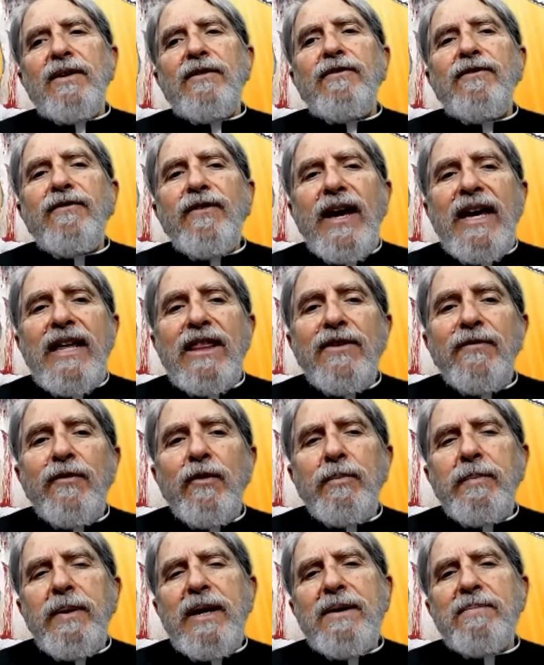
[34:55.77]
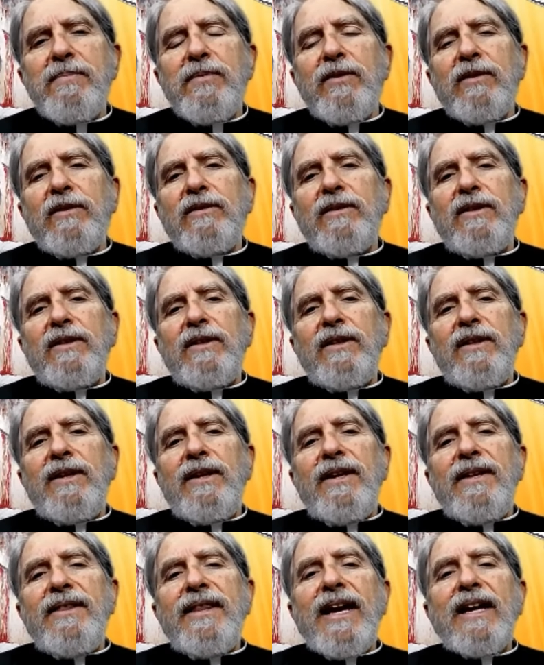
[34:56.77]
Faithful people
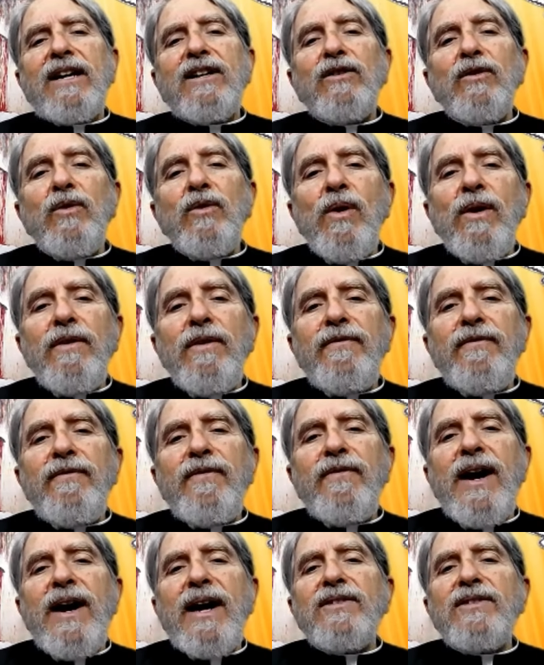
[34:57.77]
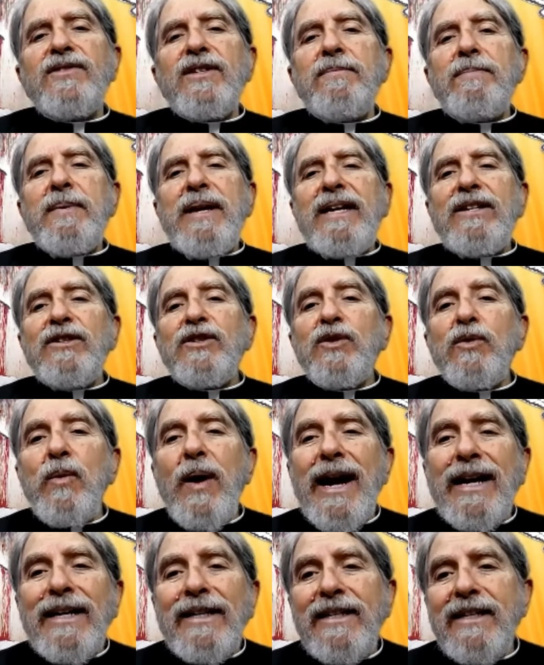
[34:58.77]
that glorifies in being
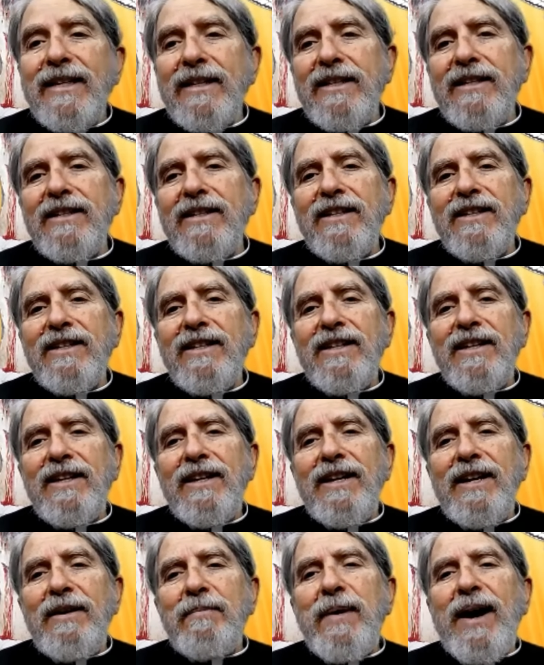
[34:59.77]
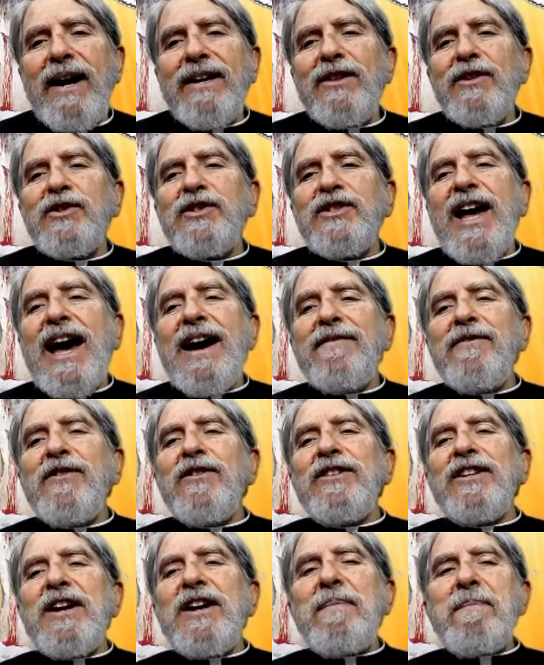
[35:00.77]
directed by the sovereign
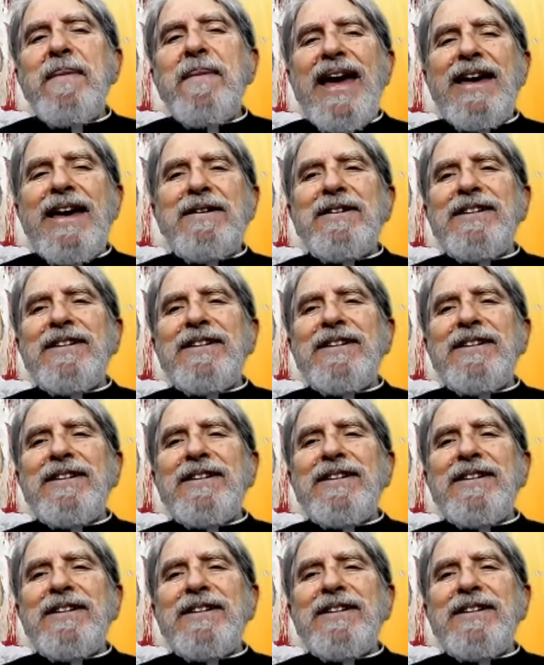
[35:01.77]
command,